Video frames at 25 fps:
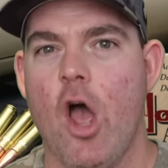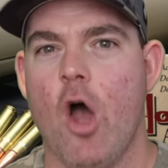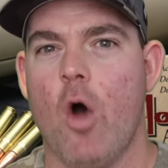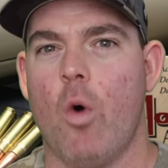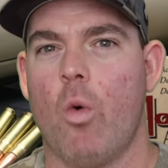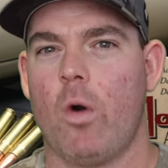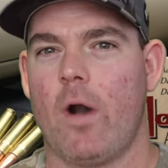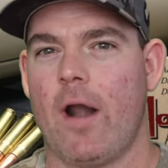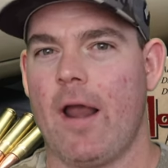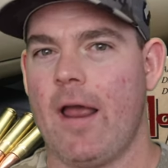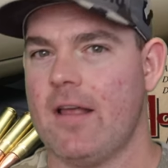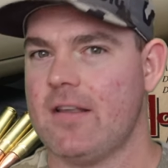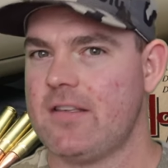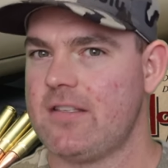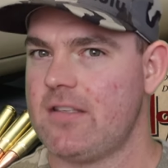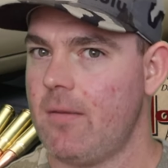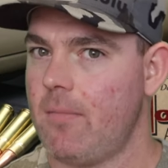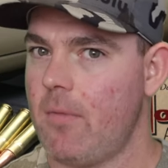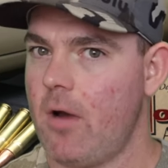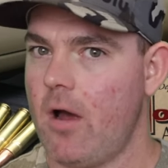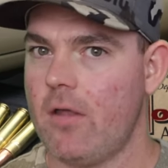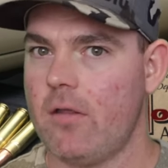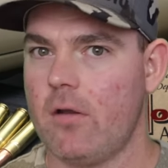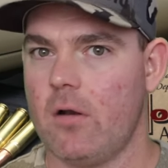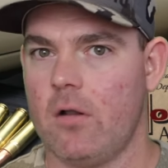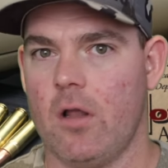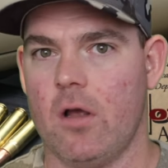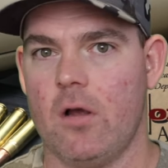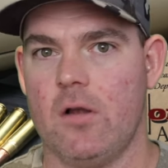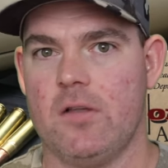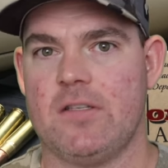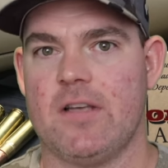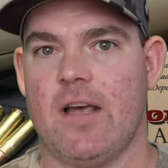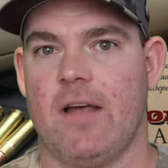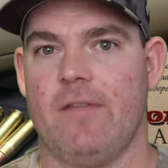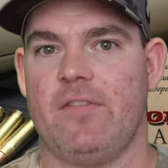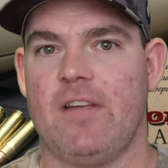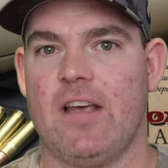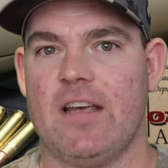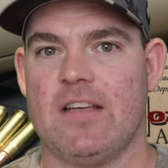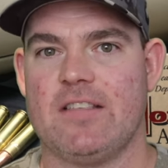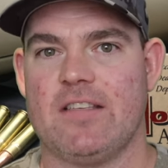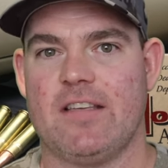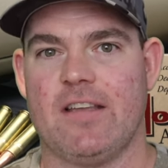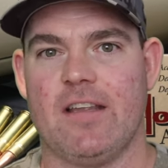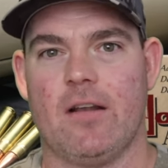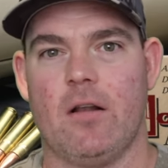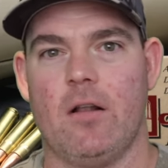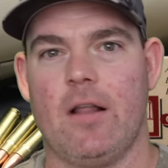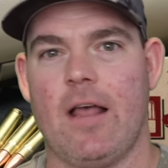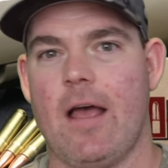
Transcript: whereas some other loads I've tested it'll